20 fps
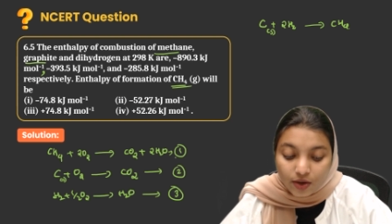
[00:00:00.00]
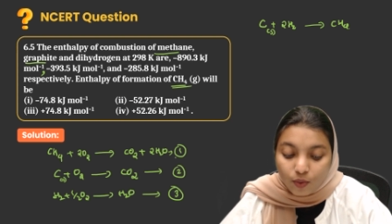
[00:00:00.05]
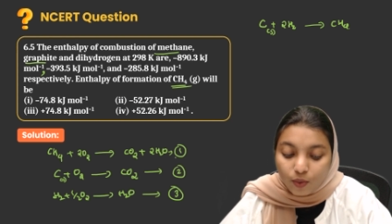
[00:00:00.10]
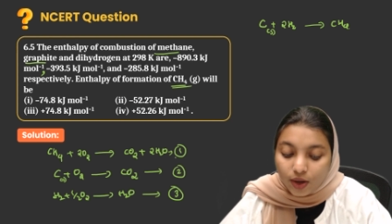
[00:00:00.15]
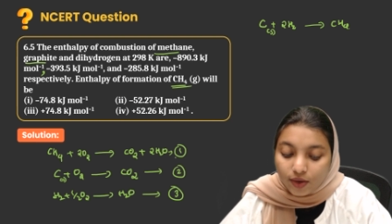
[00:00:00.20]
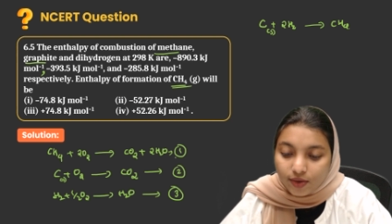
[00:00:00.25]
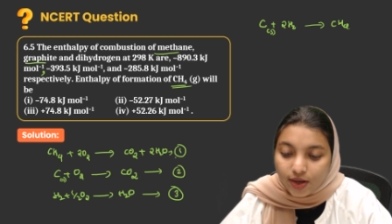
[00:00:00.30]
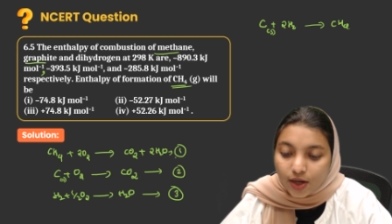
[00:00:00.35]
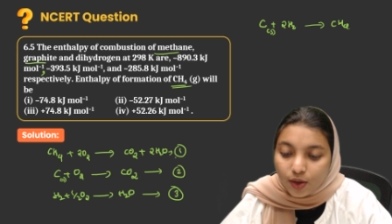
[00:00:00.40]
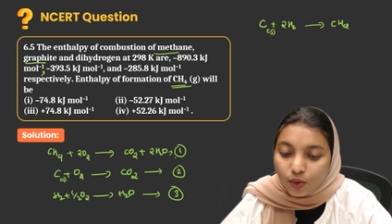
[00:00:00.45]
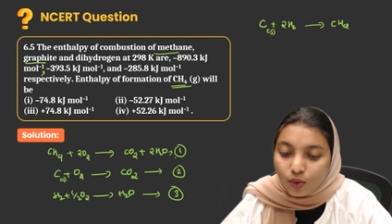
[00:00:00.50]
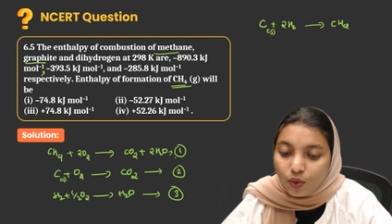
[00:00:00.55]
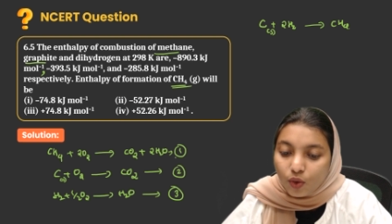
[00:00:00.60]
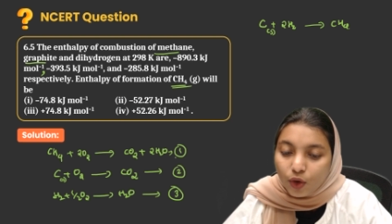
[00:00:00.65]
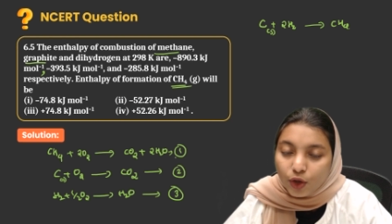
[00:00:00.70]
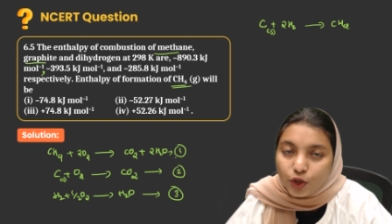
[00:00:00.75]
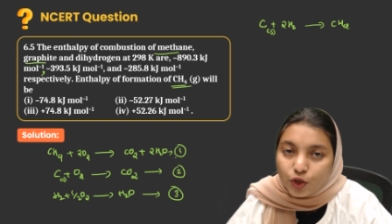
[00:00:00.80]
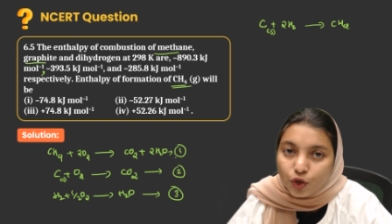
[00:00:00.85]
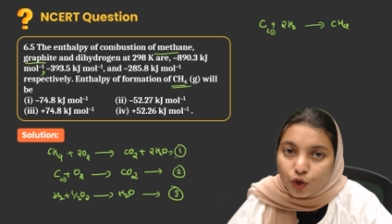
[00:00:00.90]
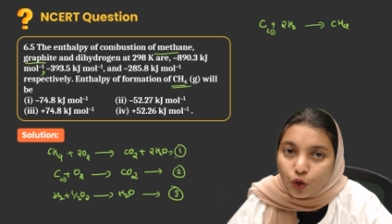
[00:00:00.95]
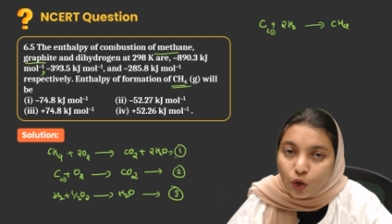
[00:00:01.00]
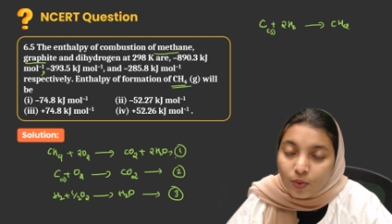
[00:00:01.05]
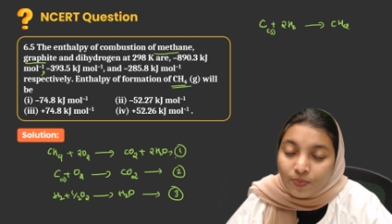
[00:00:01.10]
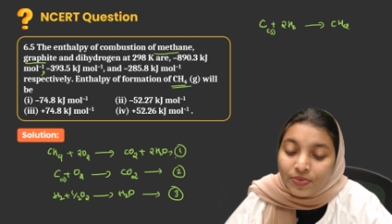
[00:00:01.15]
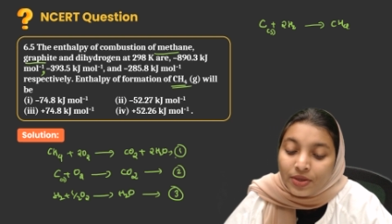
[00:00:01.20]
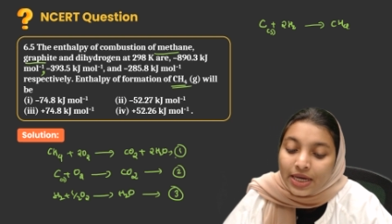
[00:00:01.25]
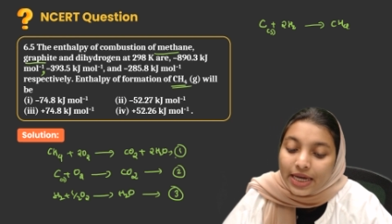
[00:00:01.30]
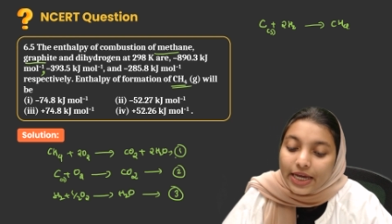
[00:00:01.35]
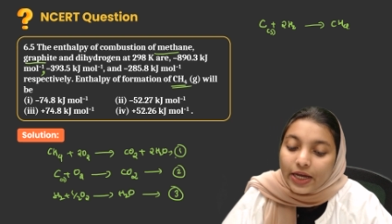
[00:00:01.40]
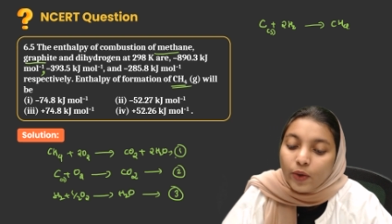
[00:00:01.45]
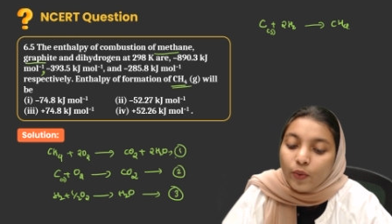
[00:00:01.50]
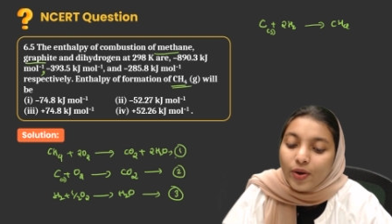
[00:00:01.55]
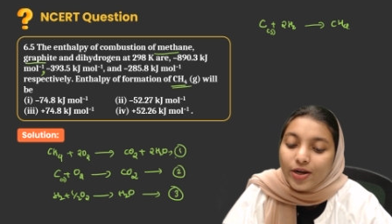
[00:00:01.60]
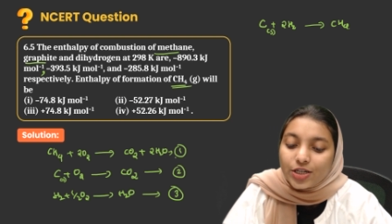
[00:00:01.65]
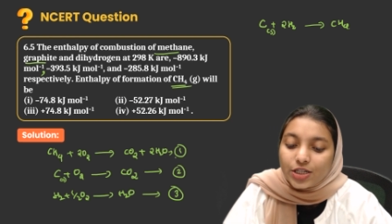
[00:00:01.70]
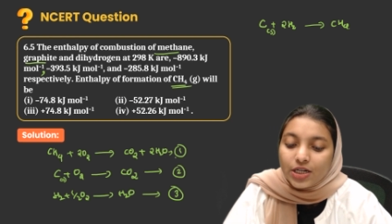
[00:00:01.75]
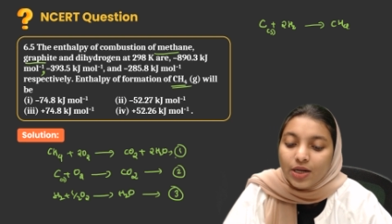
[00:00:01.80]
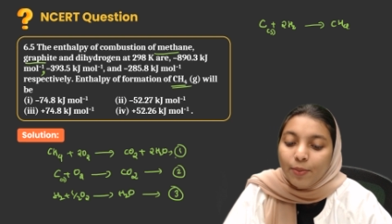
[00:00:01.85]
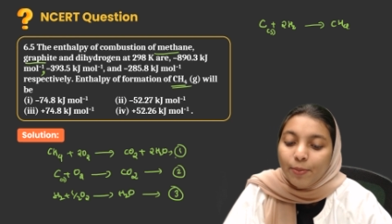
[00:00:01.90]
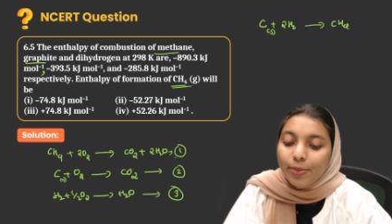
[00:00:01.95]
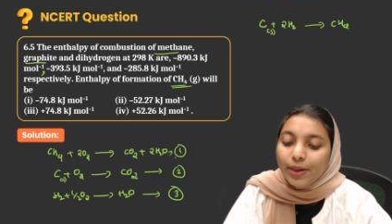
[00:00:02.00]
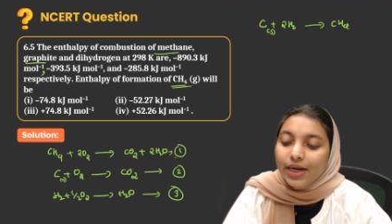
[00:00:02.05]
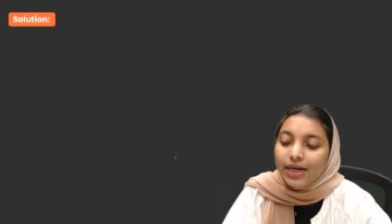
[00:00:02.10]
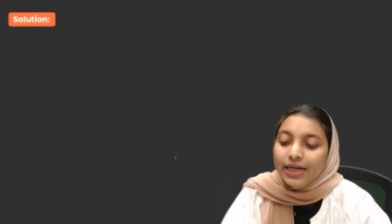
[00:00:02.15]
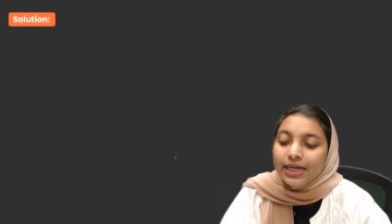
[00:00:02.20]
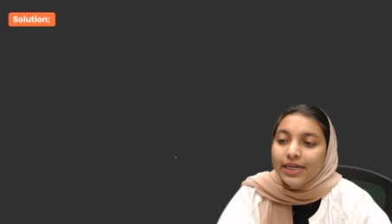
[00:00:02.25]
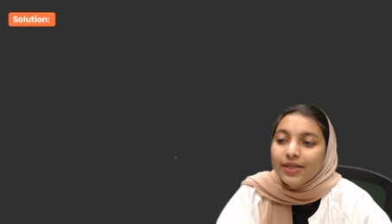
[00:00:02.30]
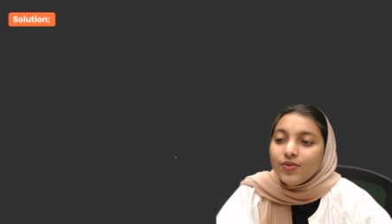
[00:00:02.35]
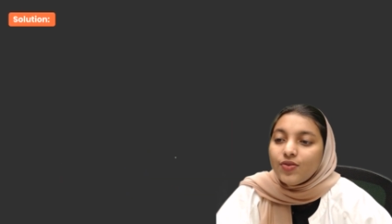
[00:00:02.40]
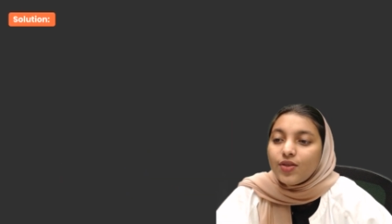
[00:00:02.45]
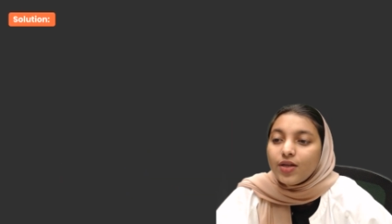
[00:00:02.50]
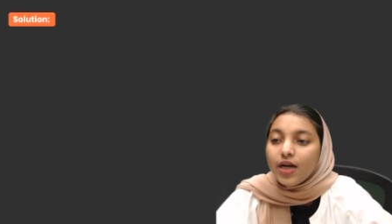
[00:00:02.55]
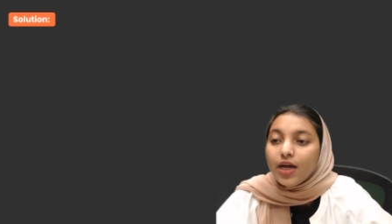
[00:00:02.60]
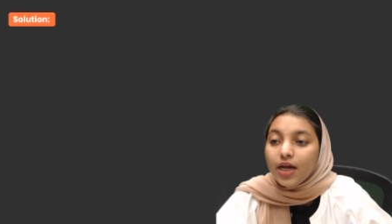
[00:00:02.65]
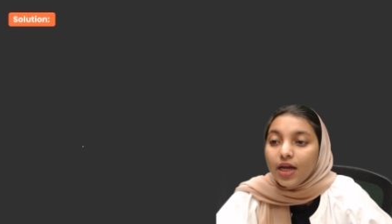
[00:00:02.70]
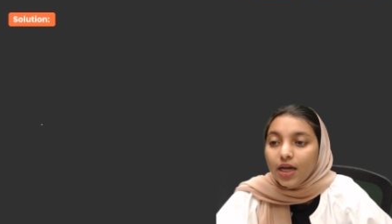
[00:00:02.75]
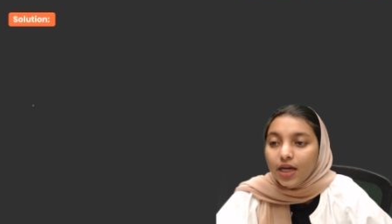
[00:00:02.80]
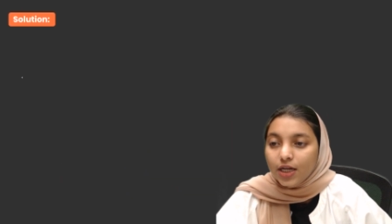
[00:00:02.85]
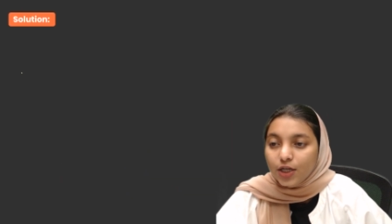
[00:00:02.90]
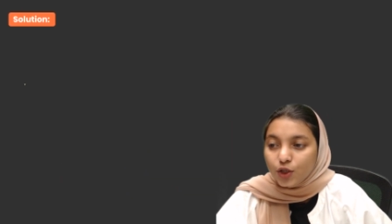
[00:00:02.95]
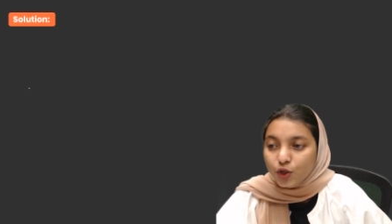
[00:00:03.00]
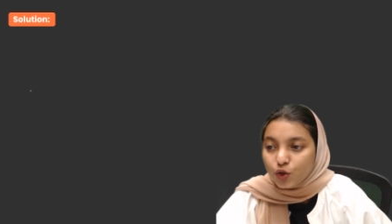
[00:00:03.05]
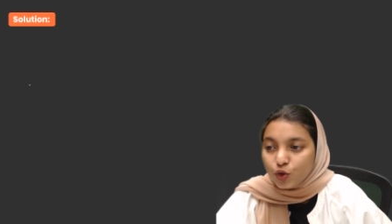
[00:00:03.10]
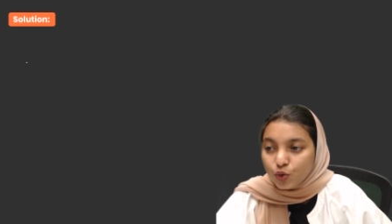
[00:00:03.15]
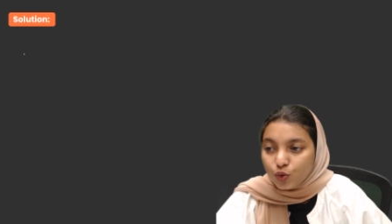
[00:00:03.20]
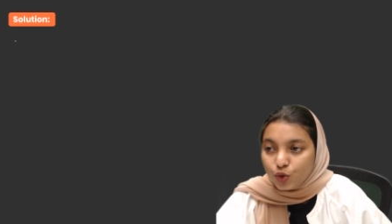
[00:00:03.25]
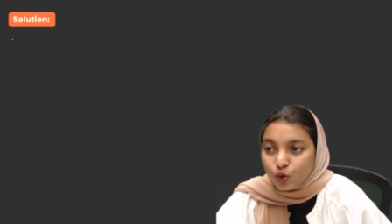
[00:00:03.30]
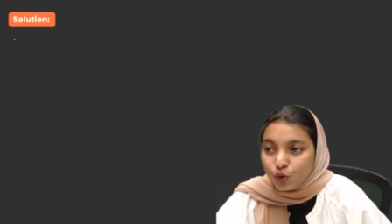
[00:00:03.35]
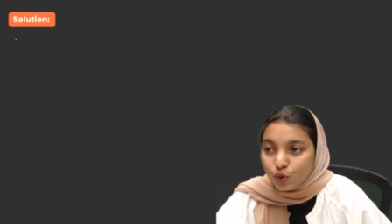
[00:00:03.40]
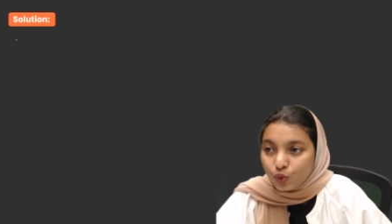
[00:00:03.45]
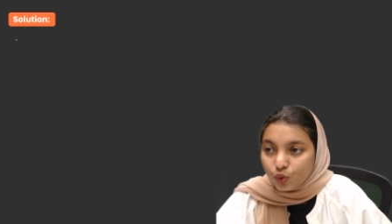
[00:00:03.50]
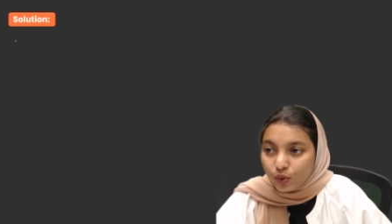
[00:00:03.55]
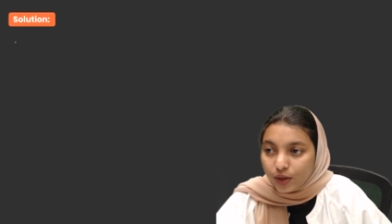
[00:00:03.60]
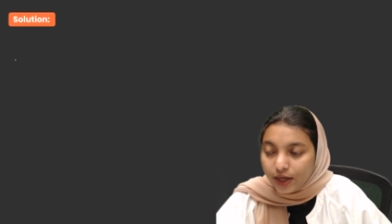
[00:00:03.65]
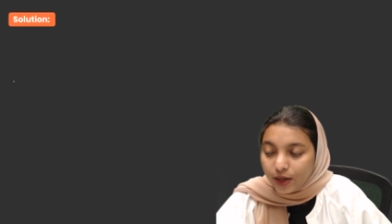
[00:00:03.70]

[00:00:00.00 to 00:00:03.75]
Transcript: What we are going to do? Equation number 3 into 2.